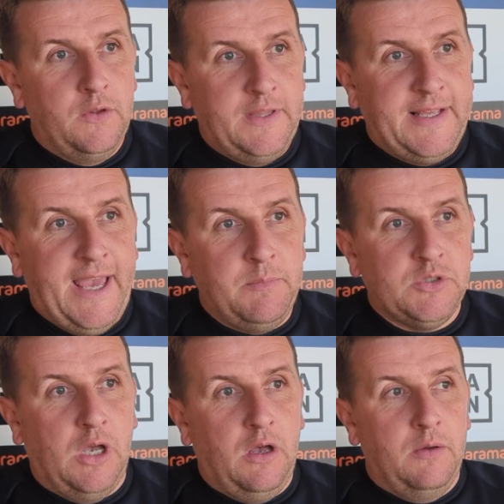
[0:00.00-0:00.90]
The
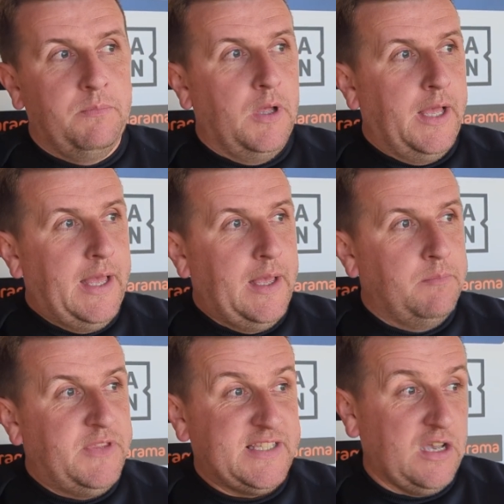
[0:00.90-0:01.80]
games are
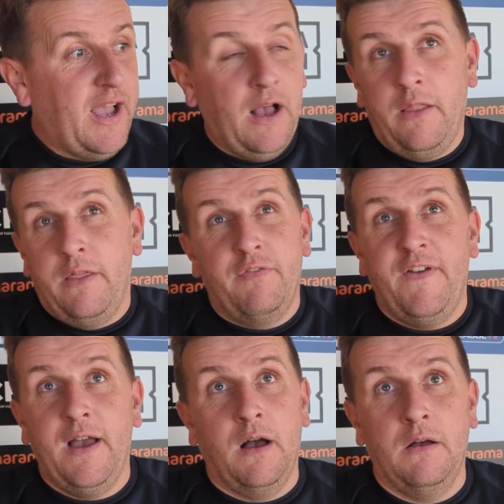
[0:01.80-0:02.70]
they're tighter, they're
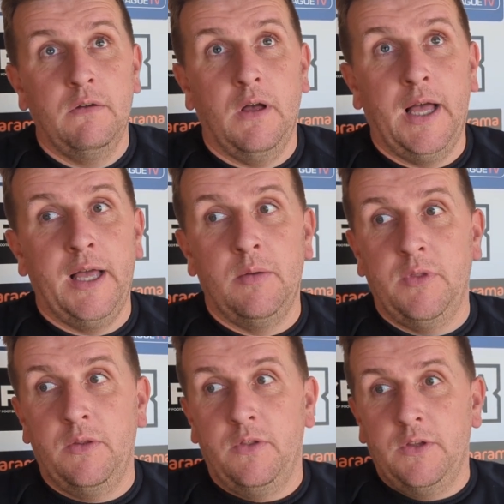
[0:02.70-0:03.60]
fitter.
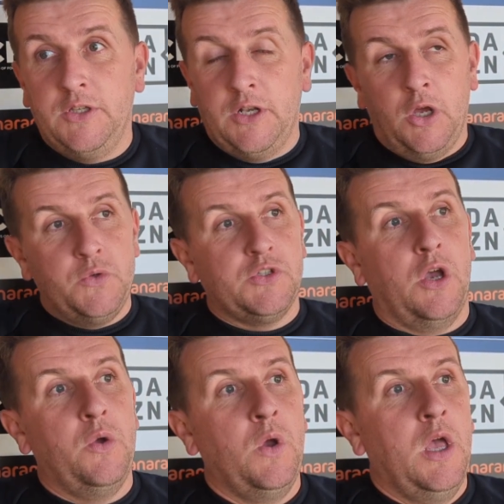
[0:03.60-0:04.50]

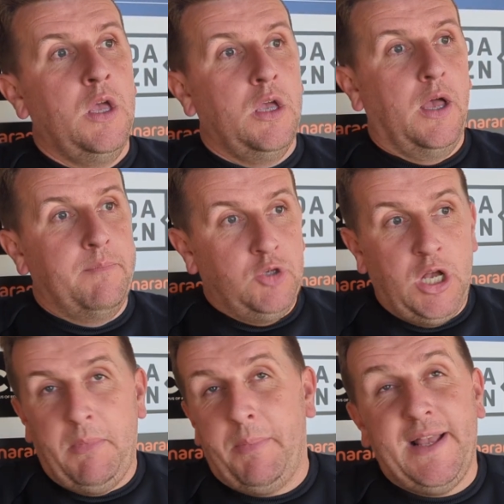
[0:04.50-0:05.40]
So you
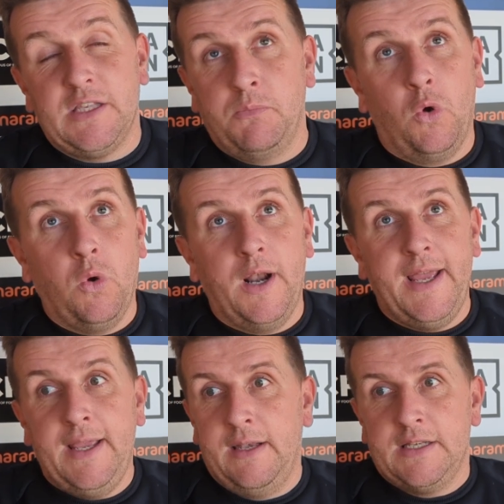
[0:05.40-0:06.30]
come up against more
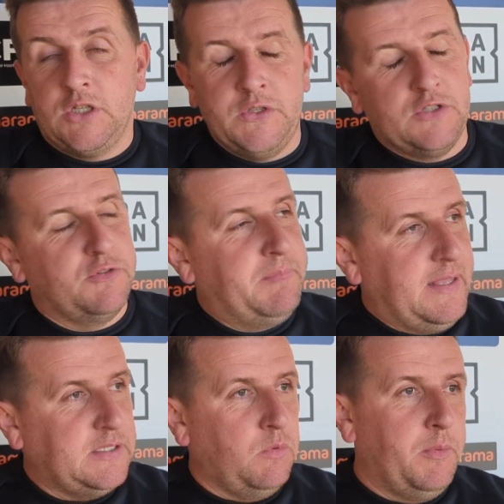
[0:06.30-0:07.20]
quality. That's no
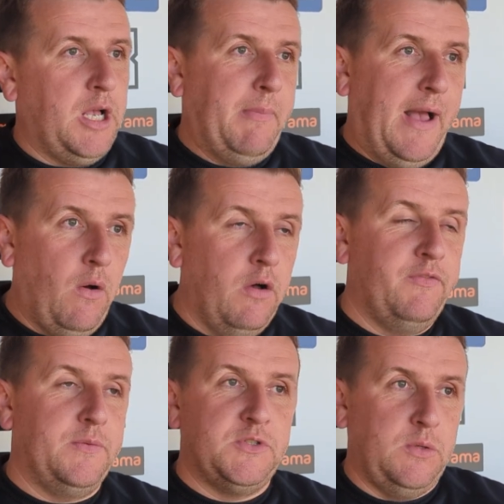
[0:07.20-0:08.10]
disrespect to what we come out
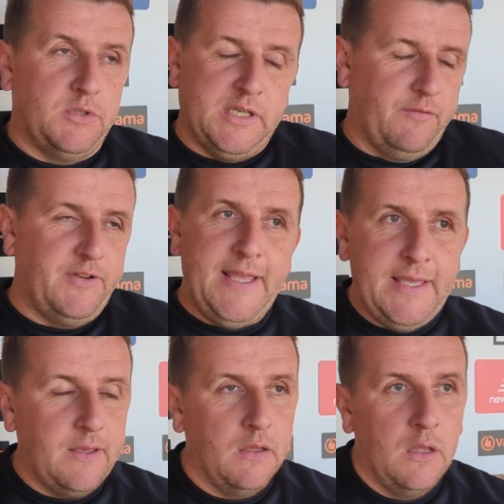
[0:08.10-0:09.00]
of. It's still a tough league.